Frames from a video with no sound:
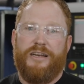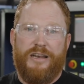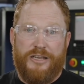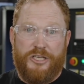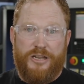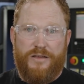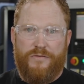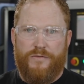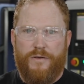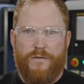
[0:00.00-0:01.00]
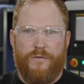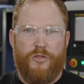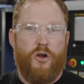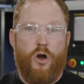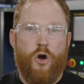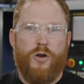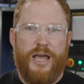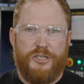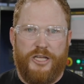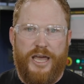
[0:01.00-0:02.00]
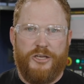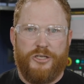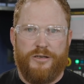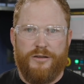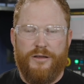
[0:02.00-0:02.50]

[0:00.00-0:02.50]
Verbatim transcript: initiative for their own education.